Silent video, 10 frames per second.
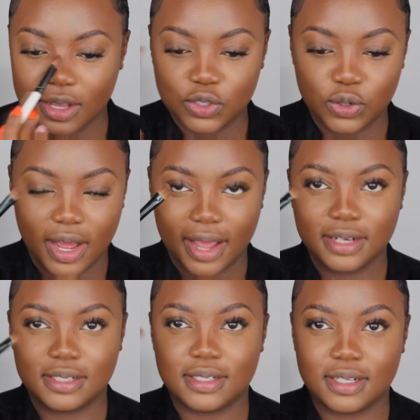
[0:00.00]
To
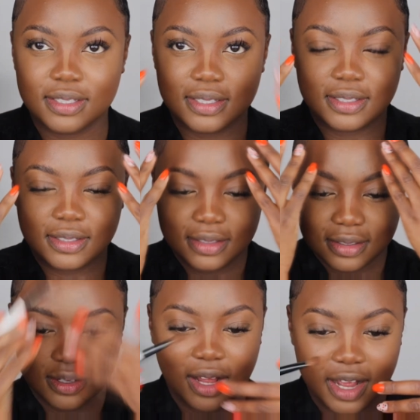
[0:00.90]
hide this
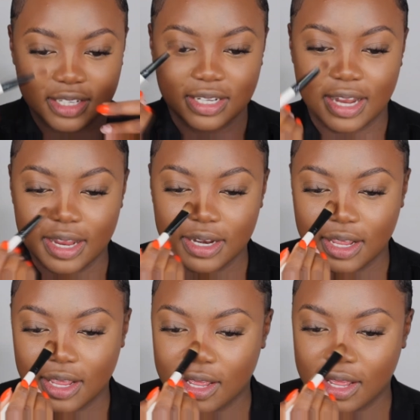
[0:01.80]
harsh line,
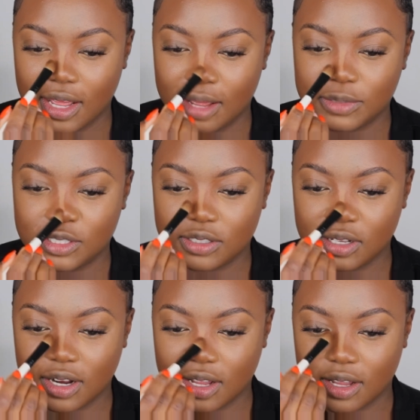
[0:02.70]
I'm just
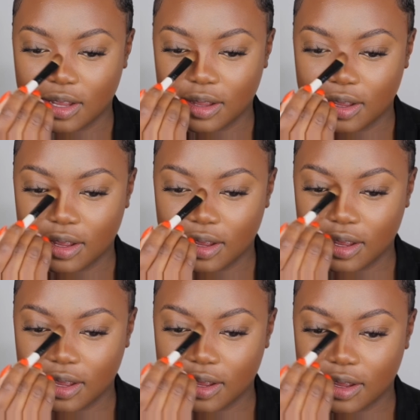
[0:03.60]
gonna
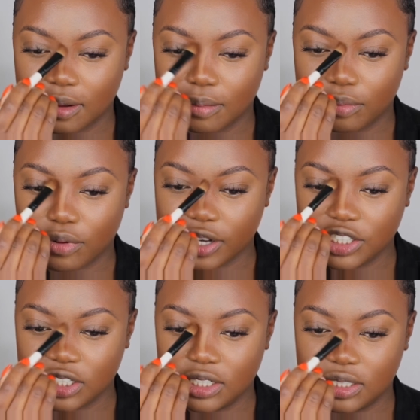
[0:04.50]

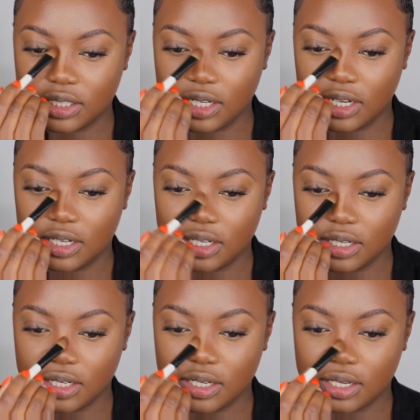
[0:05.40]
brush it in
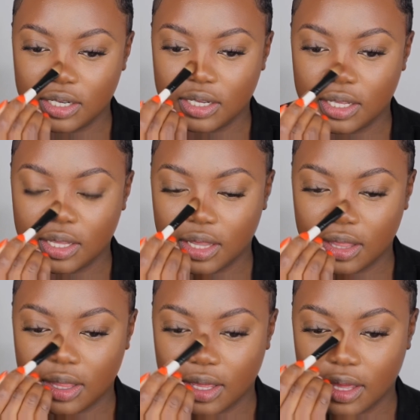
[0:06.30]

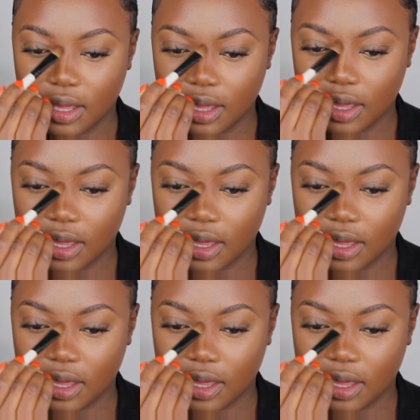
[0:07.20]
there,